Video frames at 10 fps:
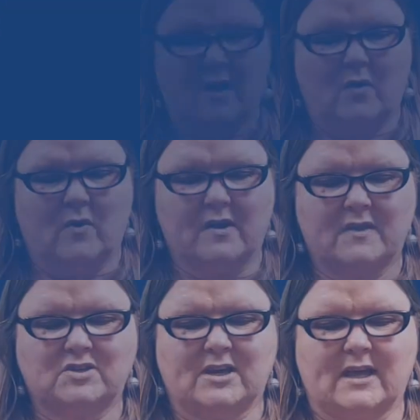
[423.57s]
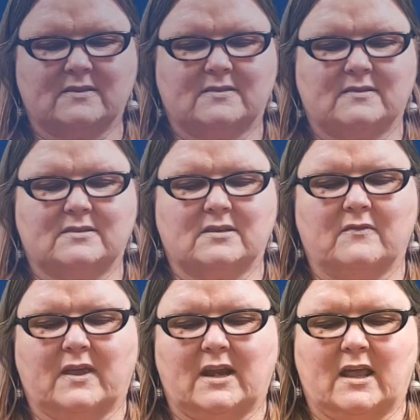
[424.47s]
What are the chances of
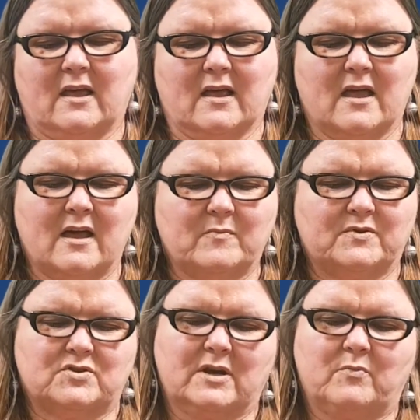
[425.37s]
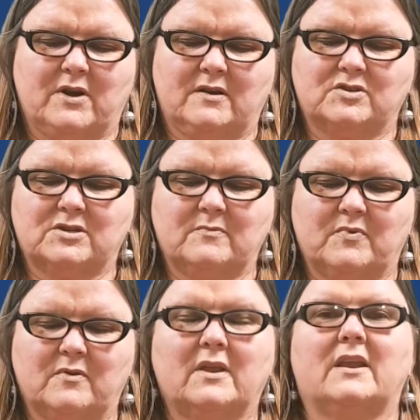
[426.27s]
getting a carpentry apprenticeship
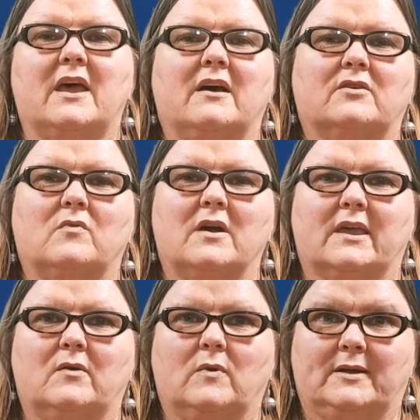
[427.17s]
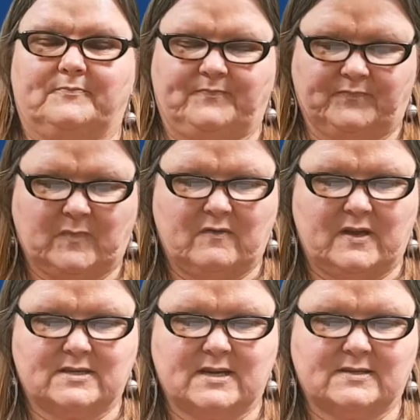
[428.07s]
and how do I get one?
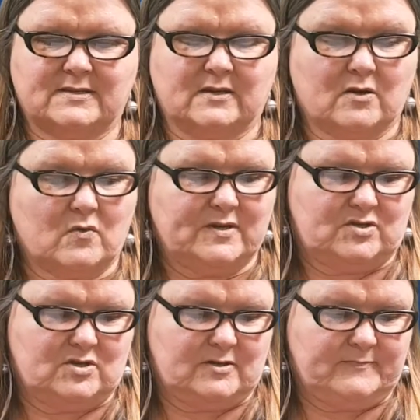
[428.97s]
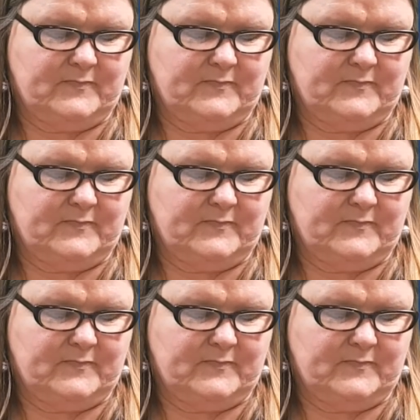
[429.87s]
Fantastic question.